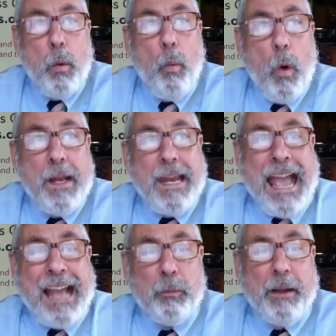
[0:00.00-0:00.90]
one
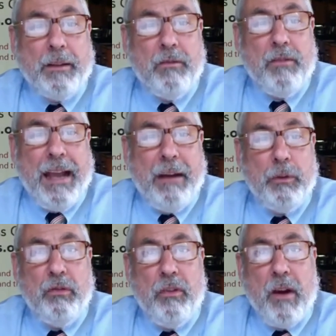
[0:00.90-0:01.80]
aspect of that, which
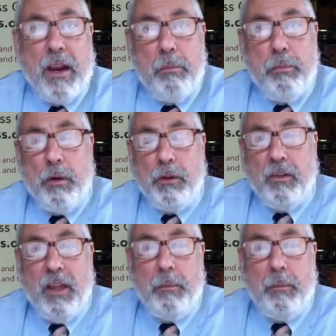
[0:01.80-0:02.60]
is very important to them,